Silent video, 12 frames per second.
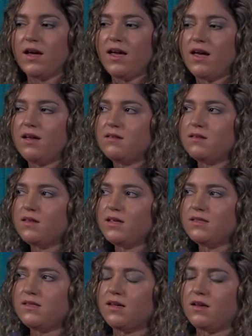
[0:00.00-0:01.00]
And
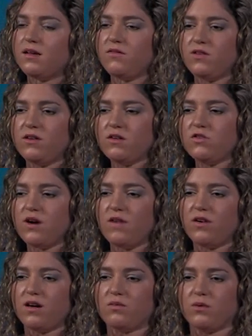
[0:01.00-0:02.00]
let's see, if you're
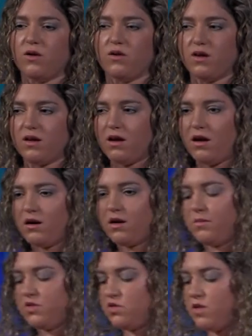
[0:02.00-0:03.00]
driving on a road and a car
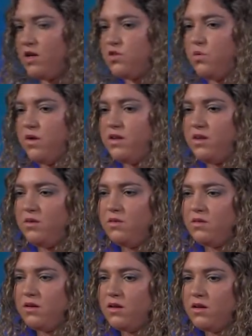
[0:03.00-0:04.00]
comes straight toward you,
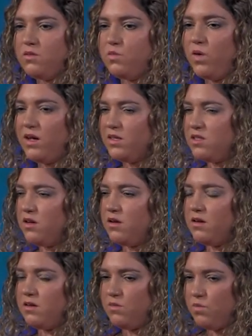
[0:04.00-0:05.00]
what's your
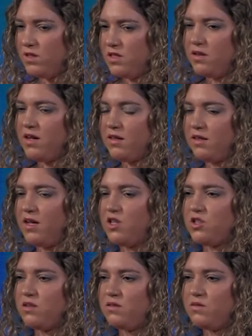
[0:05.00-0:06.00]

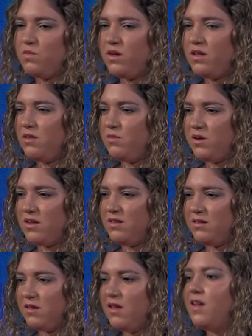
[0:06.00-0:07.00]
inclination? What do you want to do?